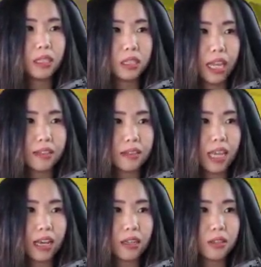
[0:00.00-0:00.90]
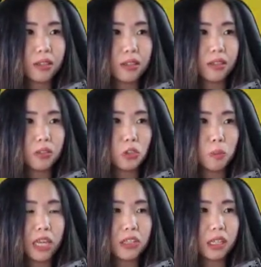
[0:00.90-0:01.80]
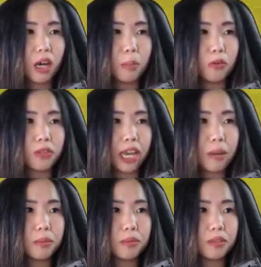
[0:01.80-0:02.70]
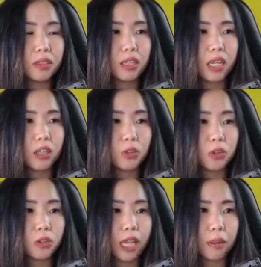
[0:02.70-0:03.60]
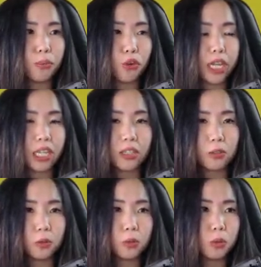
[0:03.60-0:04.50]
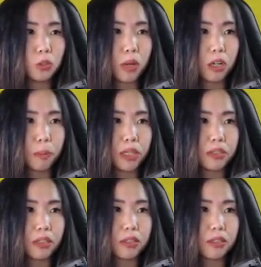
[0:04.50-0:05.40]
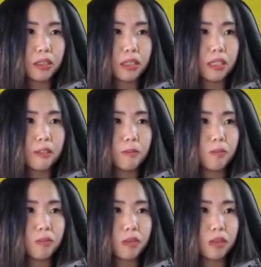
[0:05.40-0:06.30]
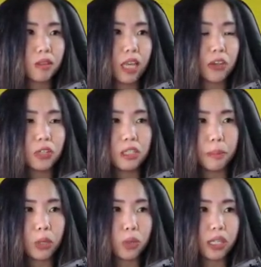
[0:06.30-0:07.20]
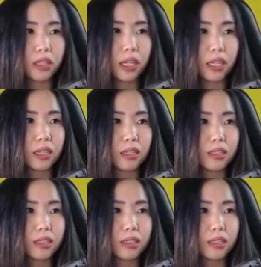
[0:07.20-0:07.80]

That, yeah. Just smash it a couple of times and it should like break into smaller pieces. Actually the big one, I think.